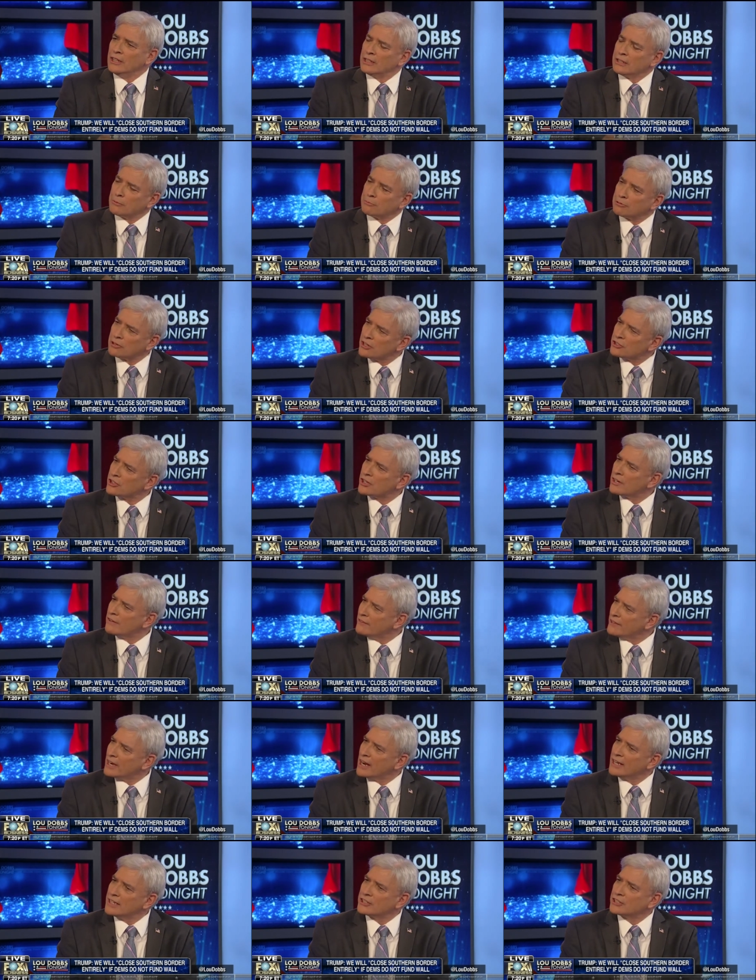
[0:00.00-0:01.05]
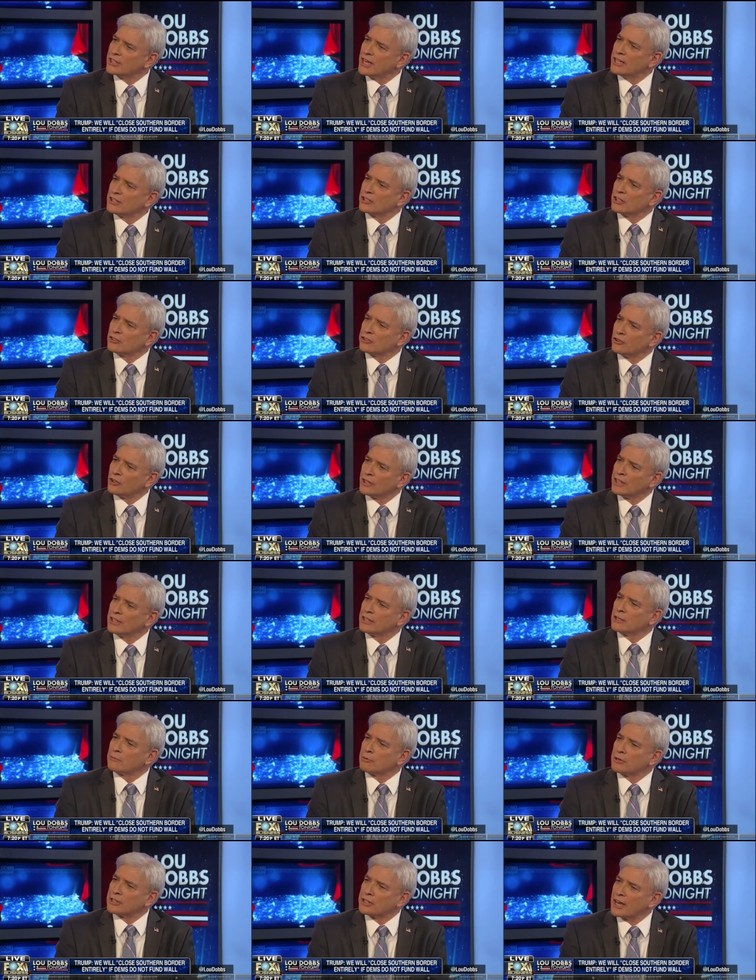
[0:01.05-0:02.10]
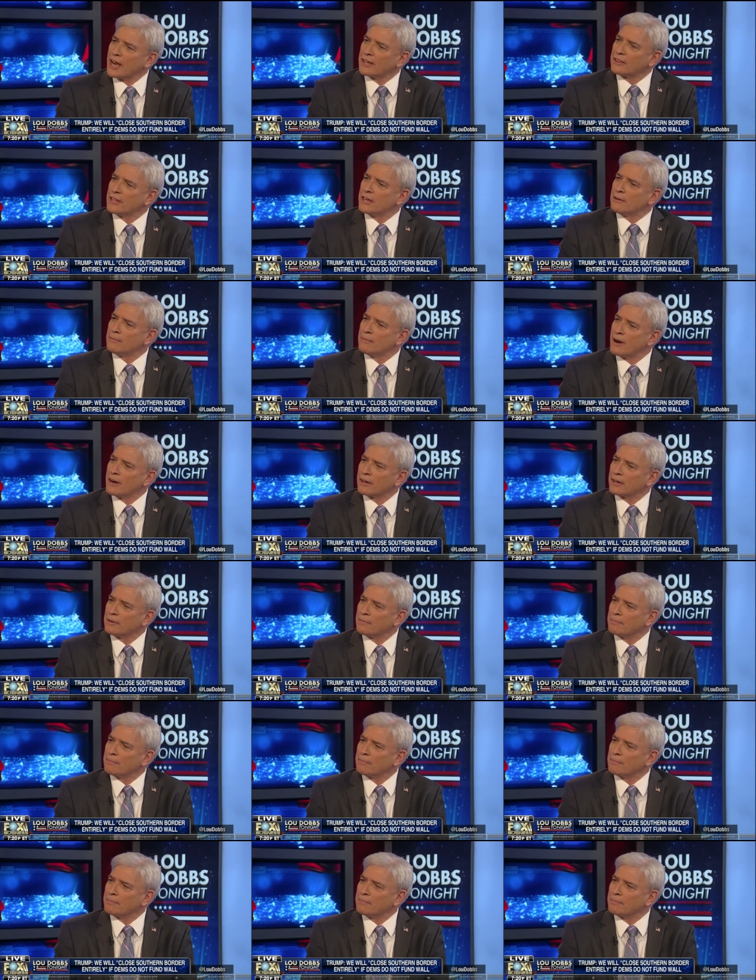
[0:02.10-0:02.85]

The president of the United States is looking to protect the American